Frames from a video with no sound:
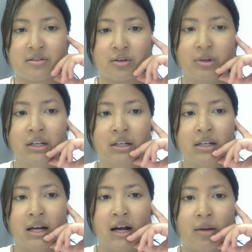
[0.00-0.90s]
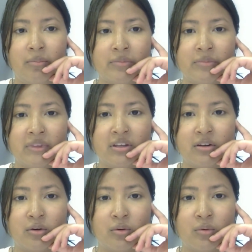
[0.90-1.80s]
So,
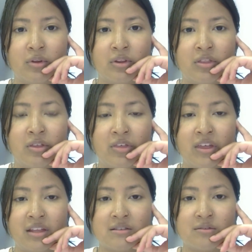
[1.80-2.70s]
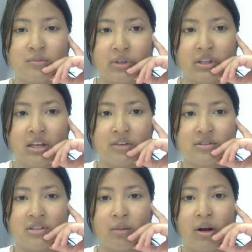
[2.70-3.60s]
the thing that's really
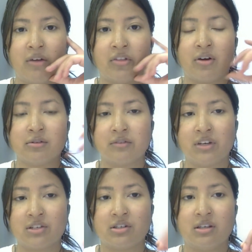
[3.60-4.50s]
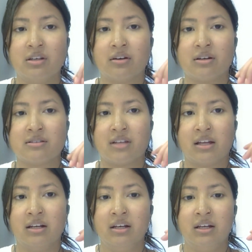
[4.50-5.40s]
interesting about the cultivation here is that